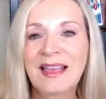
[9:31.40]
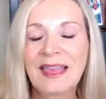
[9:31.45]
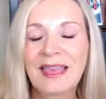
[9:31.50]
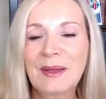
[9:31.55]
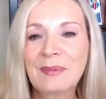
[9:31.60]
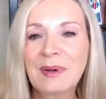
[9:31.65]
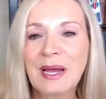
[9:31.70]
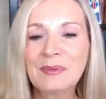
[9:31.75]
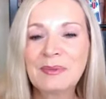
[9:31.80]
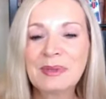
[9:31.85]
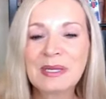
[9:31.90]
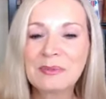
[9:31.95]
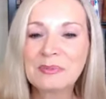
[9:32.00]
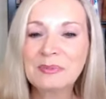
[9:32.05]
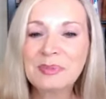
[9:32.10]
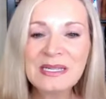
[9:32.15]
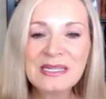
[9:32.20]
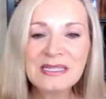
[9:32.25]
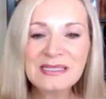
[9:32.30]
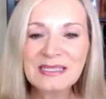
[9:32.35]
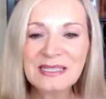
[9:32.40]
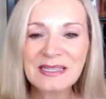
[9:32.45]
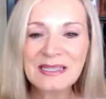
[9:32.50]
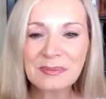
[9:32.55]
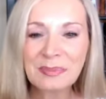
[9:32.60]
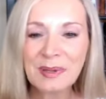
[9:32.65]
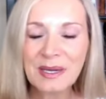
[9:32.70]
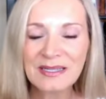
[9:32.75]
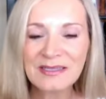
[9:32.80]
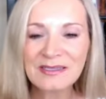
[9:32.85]
They might be a piece of the
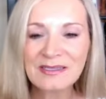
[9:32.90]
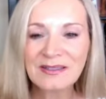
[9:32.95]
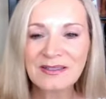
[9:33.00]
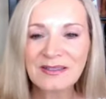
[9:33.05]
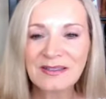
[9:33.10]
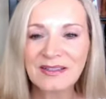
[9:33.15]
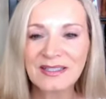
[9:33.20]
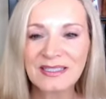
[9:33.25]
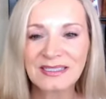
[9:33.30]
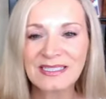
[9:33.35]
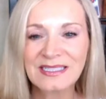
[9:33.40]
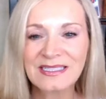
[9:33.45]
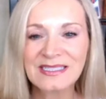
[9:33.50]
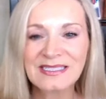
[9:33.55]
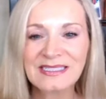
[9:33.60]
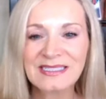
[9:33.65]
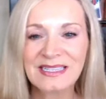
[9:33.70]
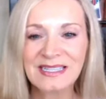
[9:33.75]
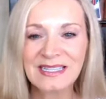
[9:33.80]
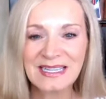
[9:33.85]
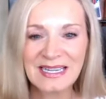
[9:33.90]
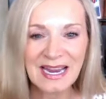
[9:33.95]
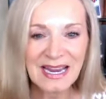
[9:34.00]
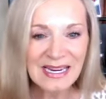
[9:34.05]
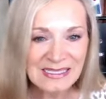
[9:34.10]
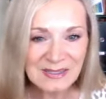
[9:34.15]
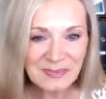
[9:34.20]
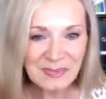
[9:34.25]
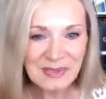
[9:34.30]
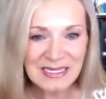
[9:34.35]
puzzle that leads to the
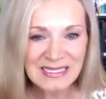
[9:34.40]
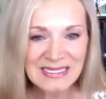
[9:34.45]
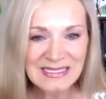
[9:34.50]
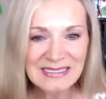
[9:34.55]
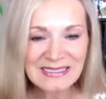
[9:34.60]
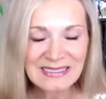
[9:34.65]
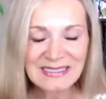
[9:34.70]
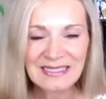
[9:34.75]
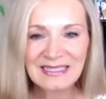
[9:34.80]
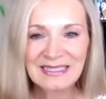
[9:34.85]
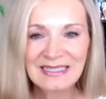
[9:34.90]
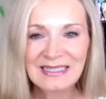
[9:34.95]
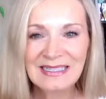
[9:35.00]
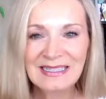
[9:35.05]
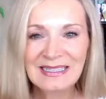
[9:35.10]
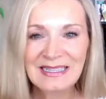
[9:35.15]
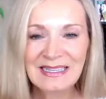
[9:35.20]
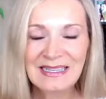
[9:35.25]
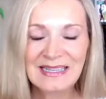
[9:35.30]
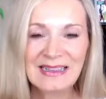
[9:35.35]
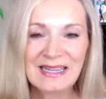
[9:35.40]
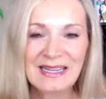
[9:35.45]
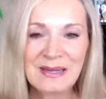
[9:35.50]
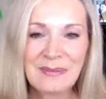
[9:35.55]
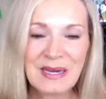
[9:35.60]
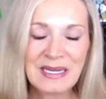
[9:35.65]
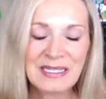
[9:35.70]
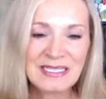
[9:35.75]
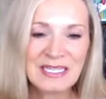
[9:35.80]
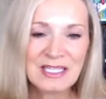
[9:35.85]
next piece. They
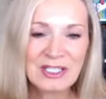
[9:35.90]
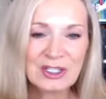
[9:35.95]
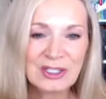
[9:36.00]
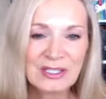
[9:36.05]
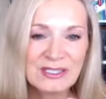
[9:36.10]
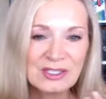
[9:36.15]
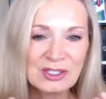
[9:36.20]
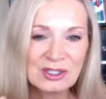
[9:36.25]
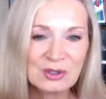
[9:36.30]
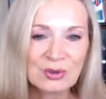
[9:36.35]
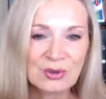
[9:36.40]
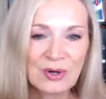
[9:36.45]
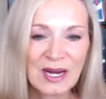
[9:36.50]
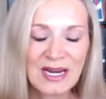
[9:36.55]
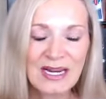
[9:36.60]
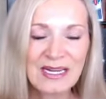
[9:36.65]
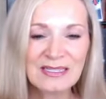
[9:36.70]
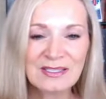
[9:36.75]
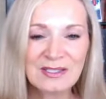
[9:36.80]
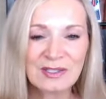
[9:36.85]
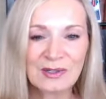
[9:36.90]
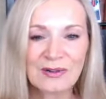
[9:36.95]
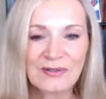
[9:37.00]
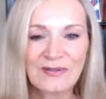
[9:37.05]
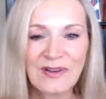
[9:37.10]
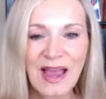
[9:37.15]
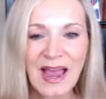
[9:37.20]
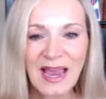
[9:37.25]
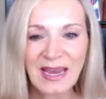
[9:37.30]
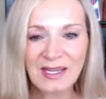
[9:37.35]
may teach us traits or
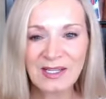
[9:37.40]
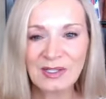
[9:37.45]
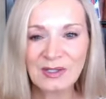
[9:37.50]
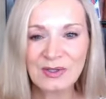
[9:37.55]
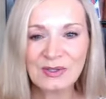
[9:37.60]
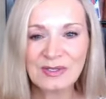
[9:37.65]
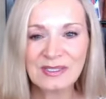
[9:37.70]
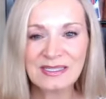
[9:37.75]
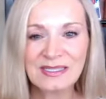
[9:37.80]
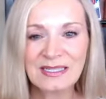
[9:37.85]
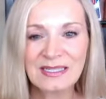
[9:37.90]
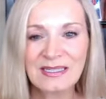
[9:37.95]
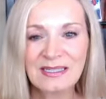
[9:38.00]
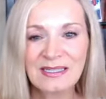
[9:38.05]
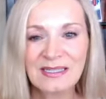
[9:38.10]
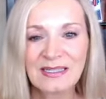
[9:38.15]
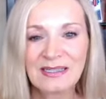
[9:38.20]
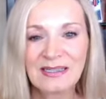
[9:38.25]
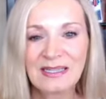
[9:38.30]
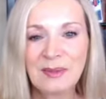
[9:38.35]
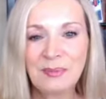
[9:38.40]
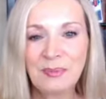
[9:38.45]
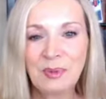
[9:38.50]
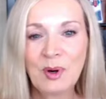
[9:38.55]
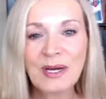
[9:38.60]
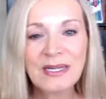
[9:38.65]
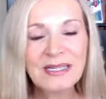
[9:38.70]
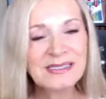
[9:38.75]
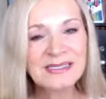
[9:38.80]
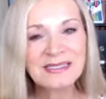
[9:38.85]
values. They
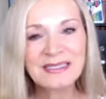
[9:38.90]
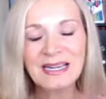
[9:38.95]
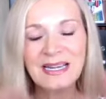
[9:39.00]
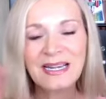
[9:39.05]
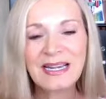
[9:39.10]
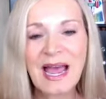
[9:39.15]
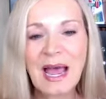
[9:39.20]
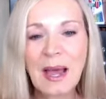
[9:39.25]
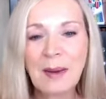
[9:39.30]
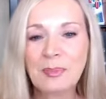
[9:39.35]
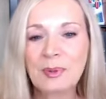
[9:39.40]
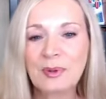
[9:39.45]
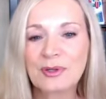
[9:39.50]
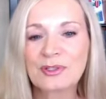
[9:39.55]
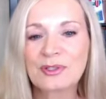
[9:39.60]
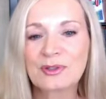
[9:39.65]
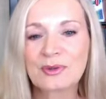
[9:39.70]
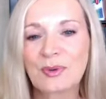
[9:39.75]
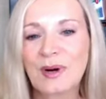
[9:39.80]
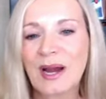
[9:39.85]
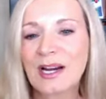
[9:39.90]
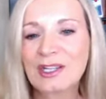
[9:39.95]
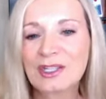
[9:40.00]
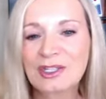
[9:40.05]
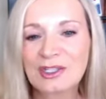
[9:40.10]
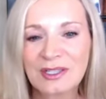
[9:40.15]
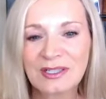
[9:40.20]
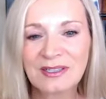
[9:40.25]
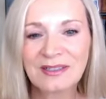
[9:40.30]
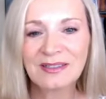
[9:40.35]
point us in an upward
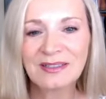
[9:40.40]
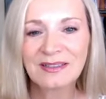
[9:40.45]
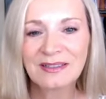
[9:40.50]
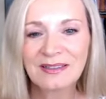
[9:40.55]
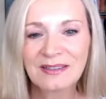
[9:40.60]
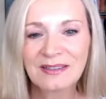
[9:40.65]
direction.